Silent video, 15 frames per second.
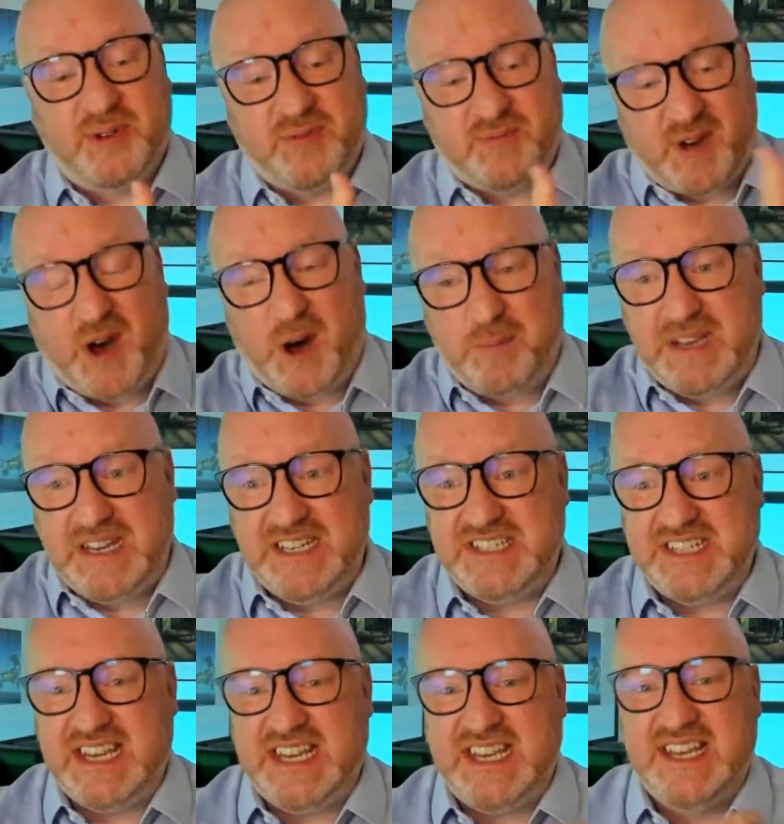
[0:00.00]

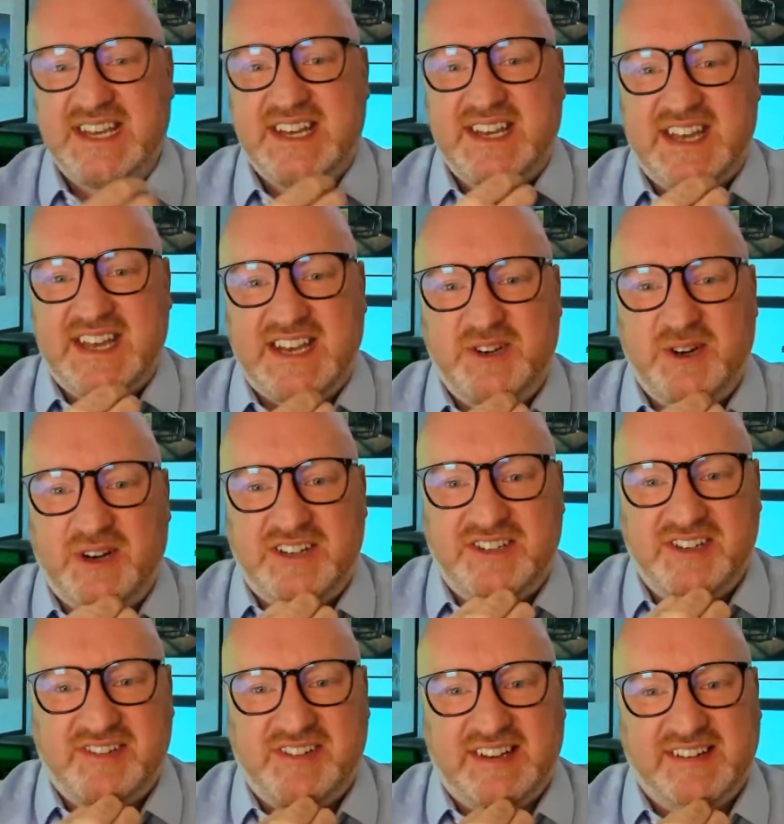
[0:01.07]
RPG in your
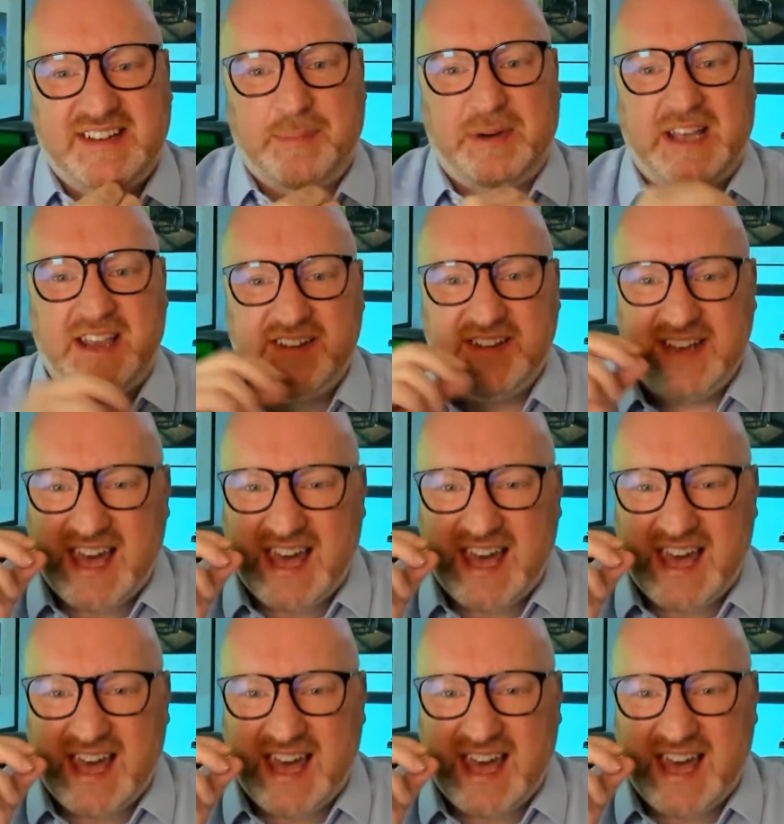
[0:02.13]
logistics application?